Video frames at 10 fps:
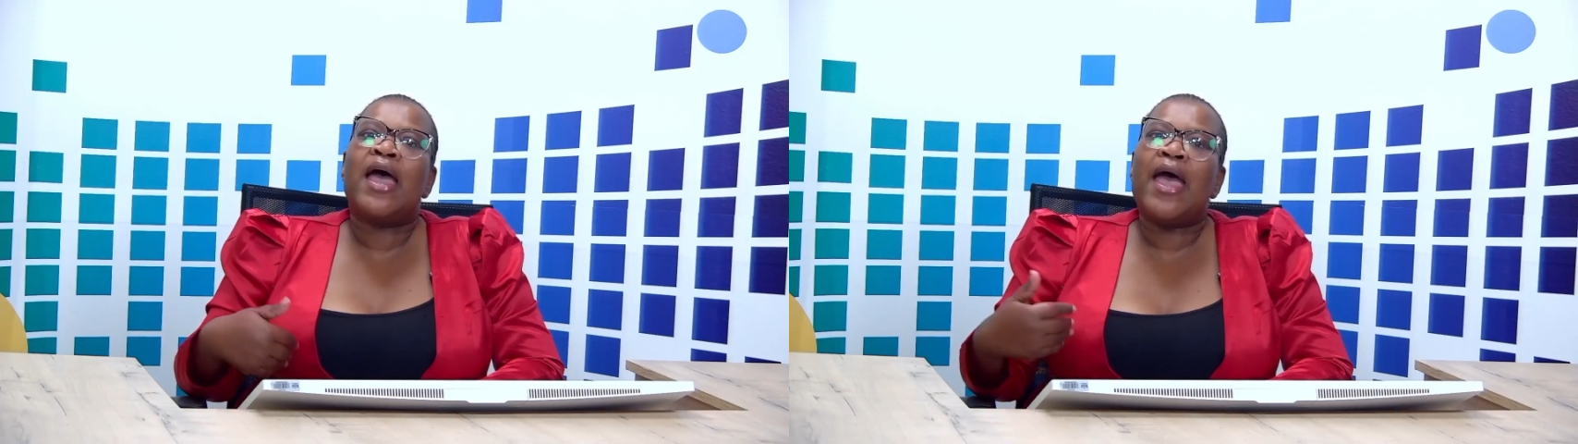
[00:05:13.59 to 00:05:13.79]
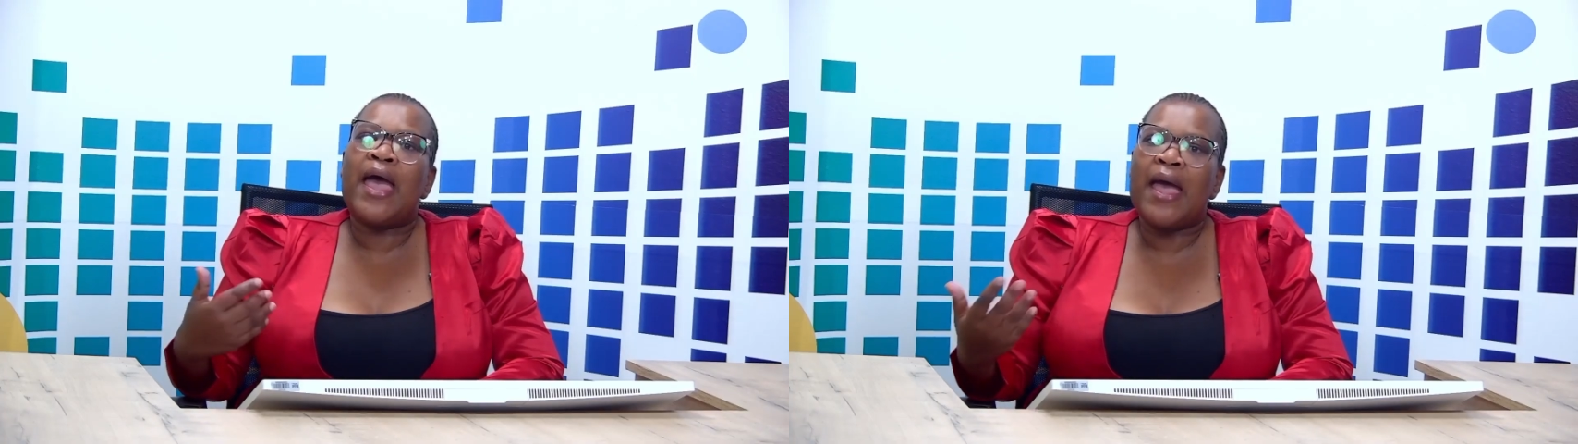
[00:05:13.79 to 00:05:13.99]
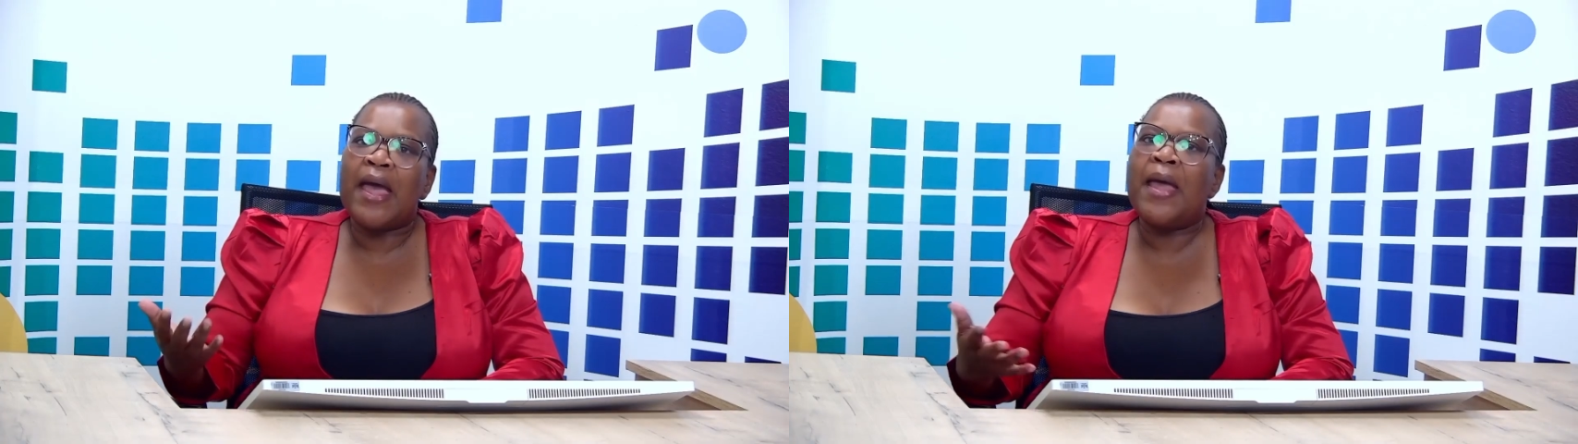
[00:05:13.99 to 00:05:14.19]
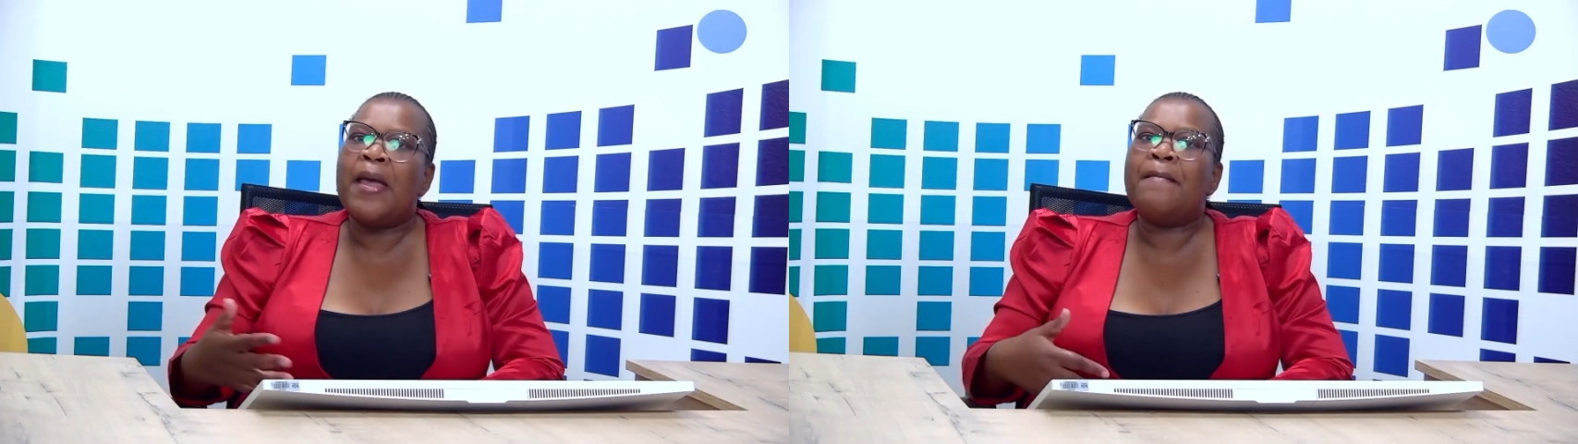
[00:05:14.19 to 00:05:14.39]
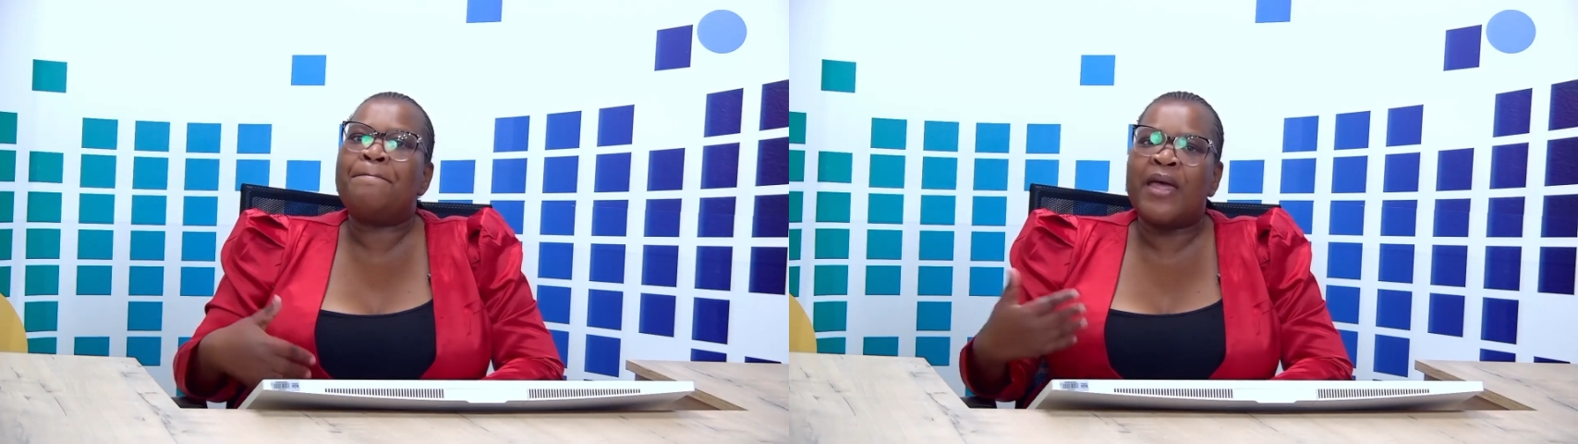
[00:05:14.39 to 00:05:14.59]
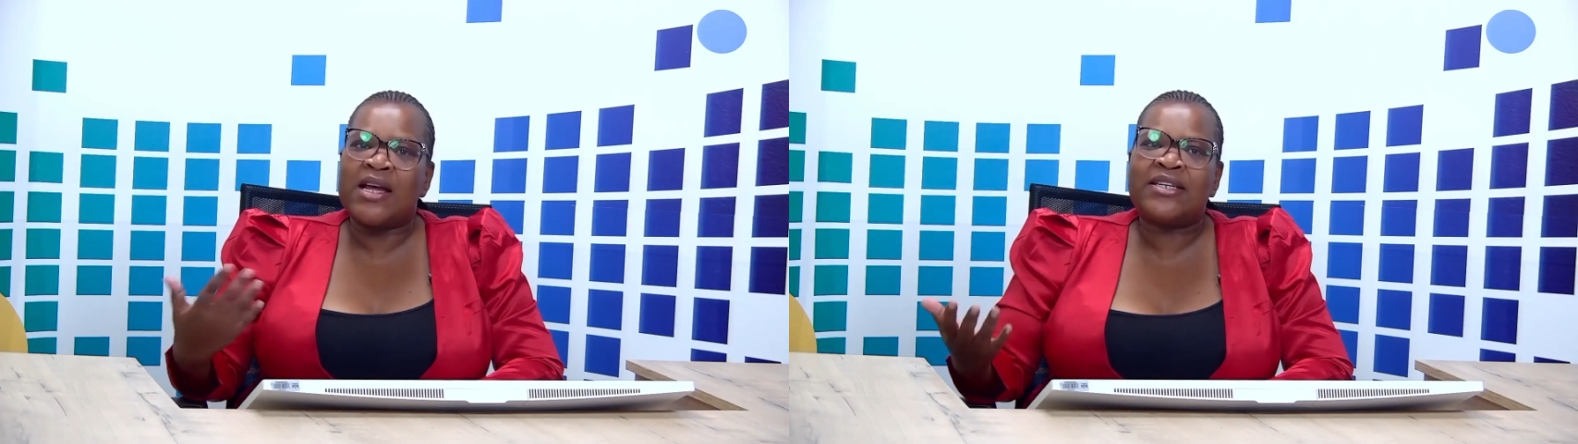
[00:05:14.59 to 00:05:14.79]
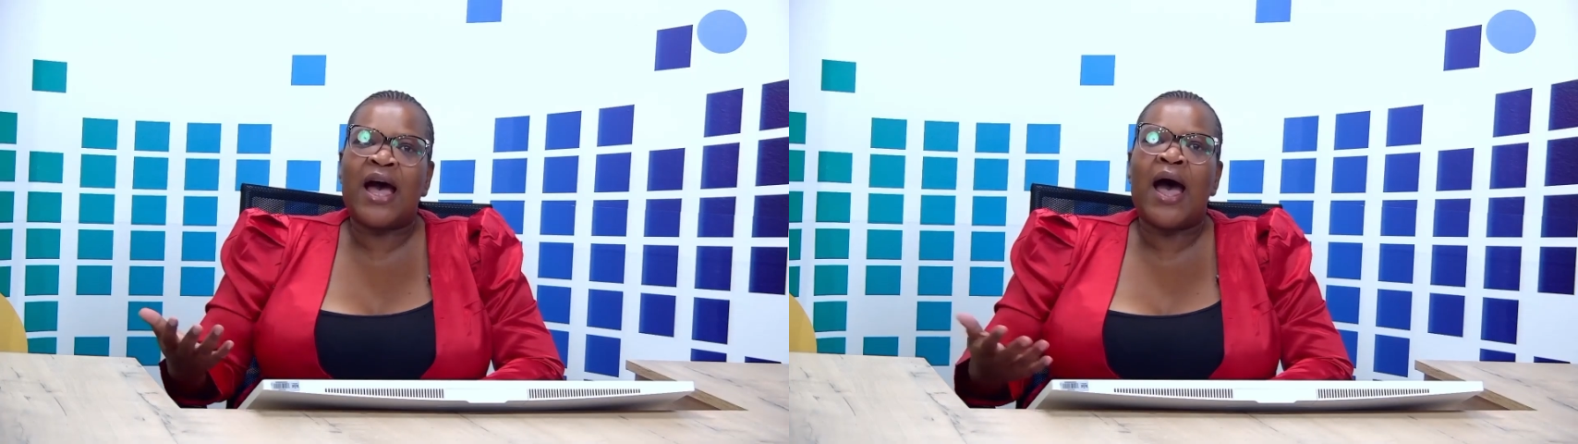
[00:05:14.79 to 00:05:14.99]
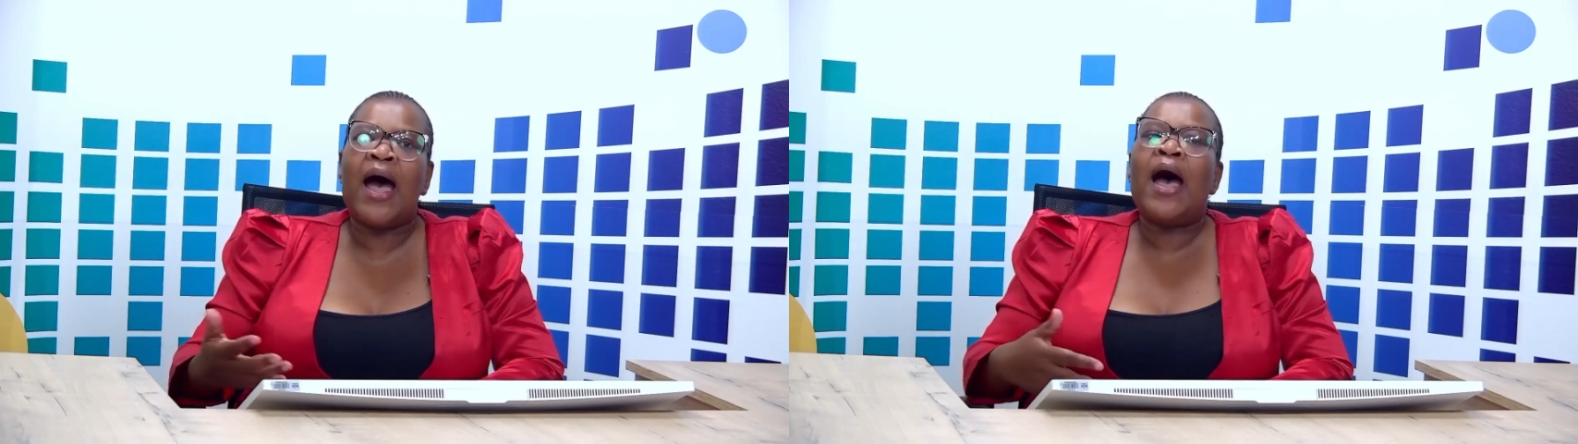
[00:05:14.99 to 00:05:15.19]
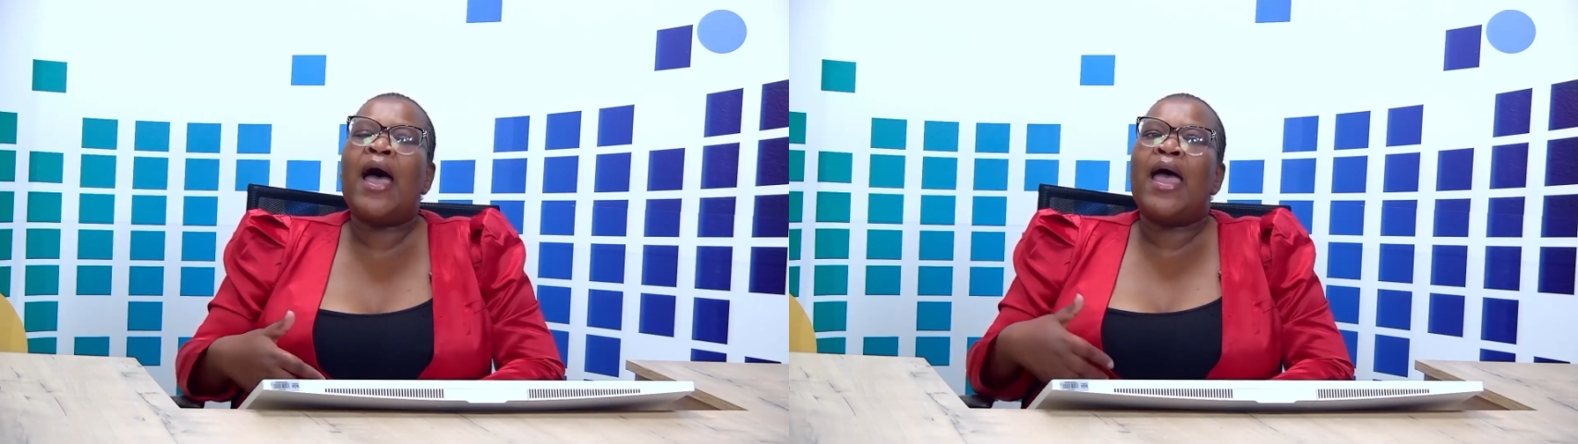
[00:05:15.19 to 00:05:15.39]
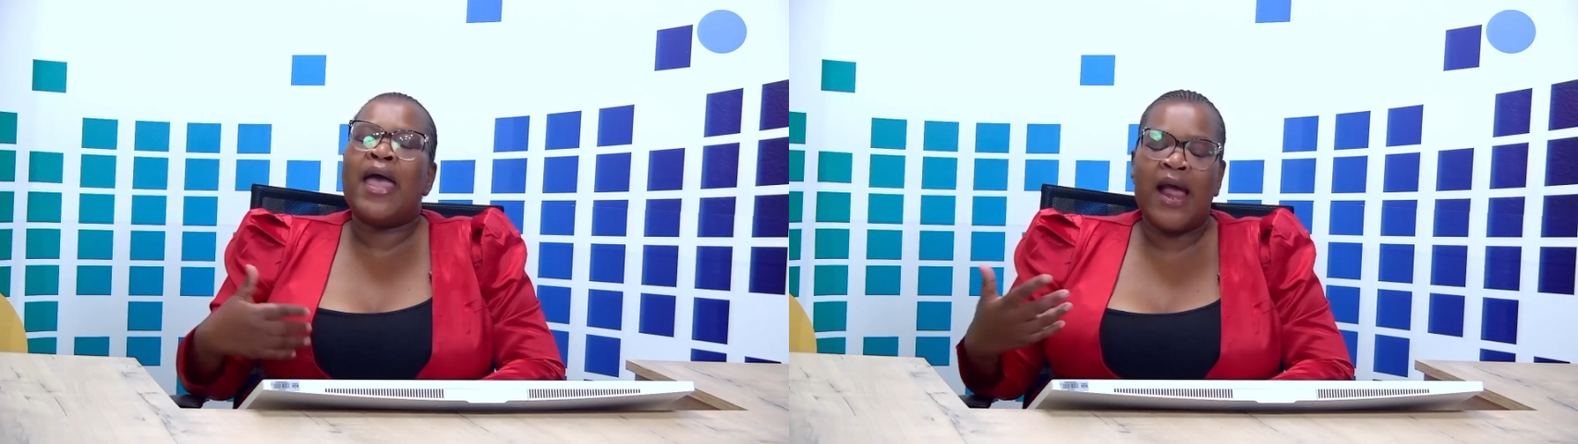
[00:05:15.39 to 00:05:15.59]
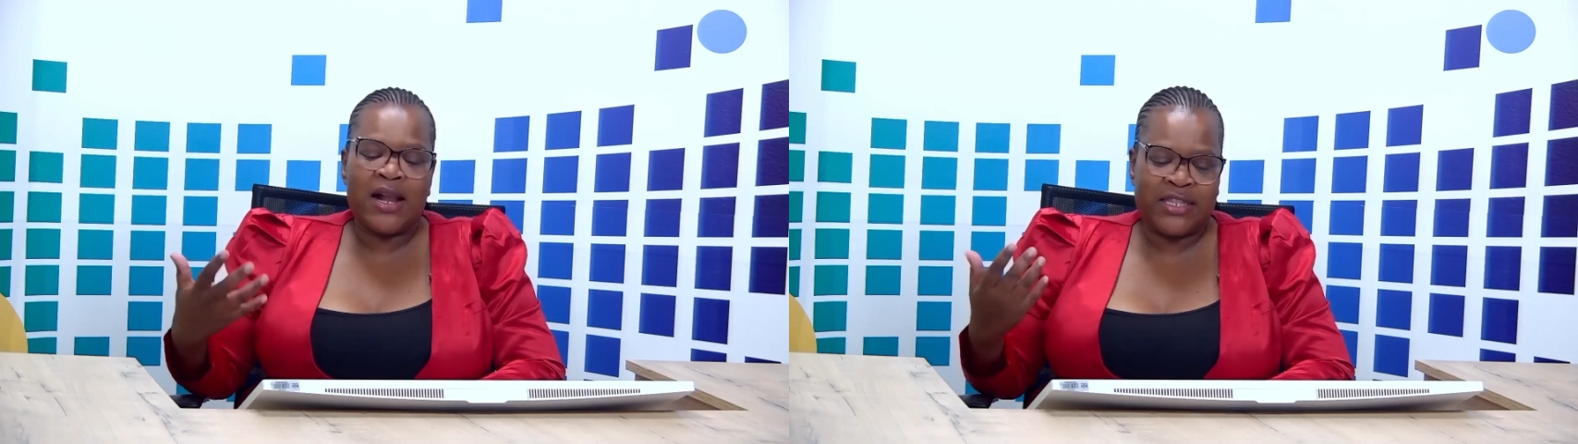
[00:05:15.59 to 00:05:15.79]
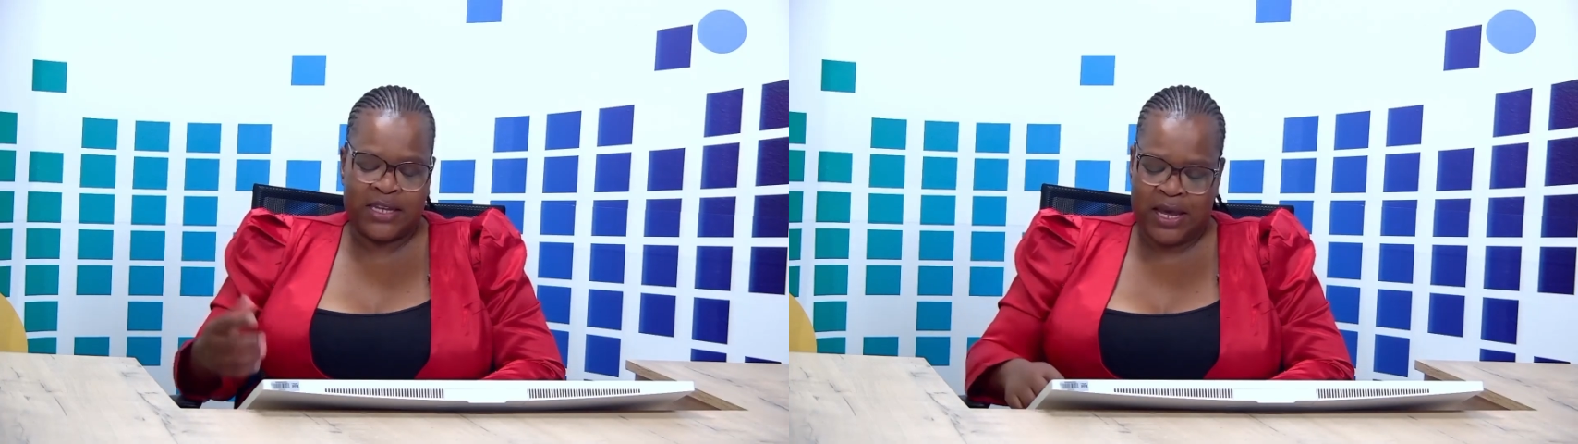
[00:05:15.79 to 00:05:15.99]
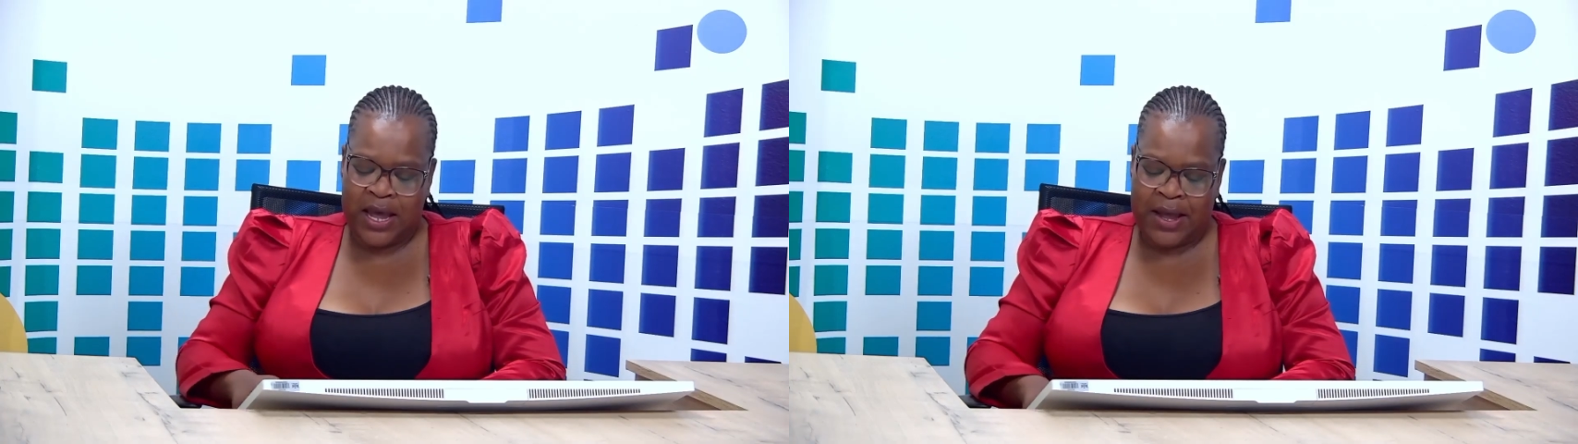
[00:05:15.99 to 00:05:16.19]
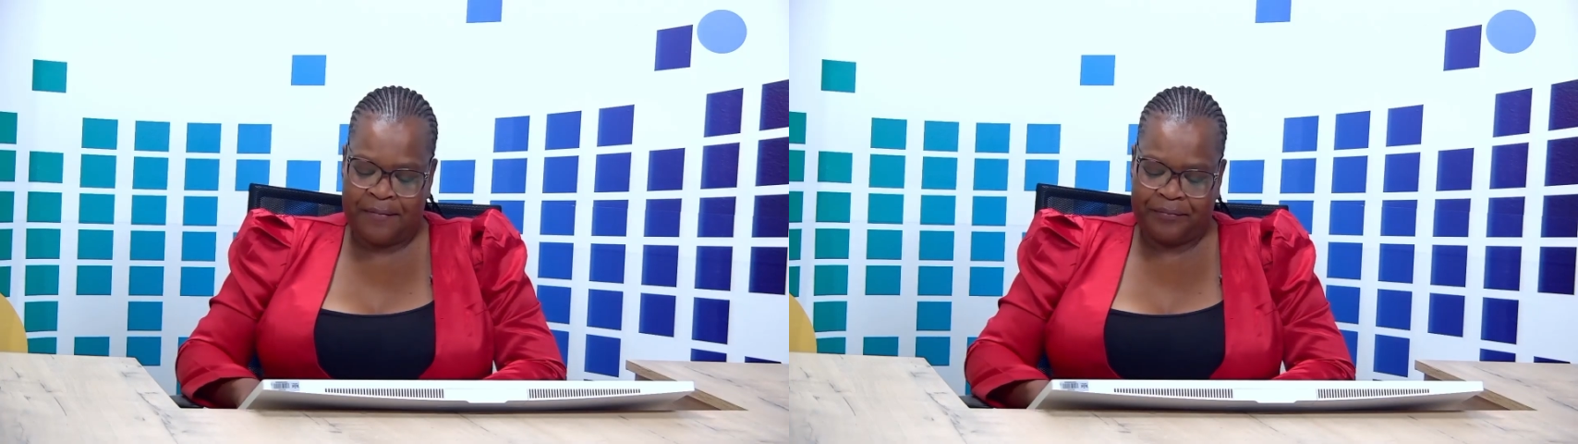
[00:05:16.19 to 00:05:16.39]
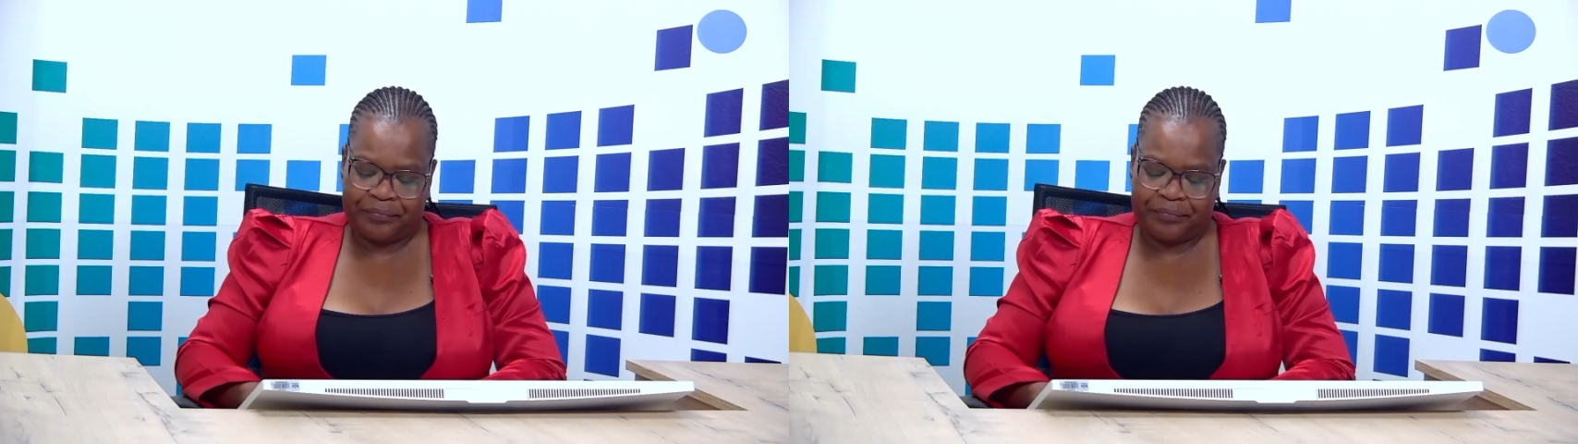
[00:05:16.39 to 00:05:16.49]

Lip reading: better health care.